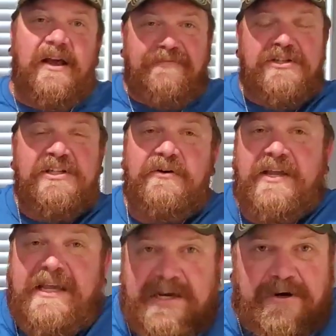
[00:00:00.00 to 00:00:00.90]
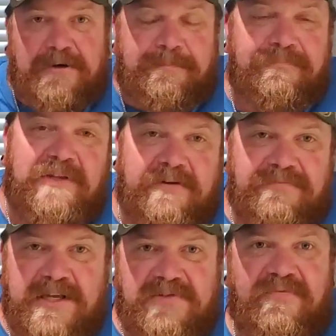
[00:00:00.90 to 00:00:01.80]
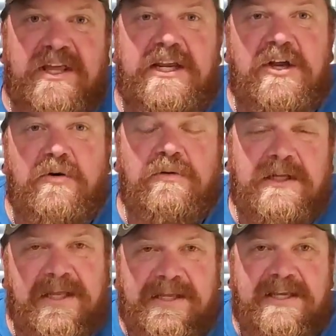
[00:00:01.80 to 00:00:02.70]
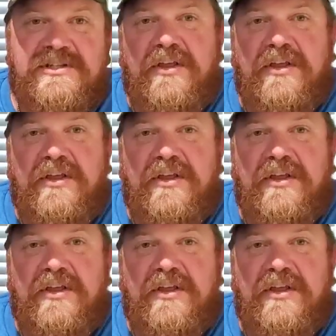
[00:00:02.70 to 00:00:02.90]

if you're still here, if this video gets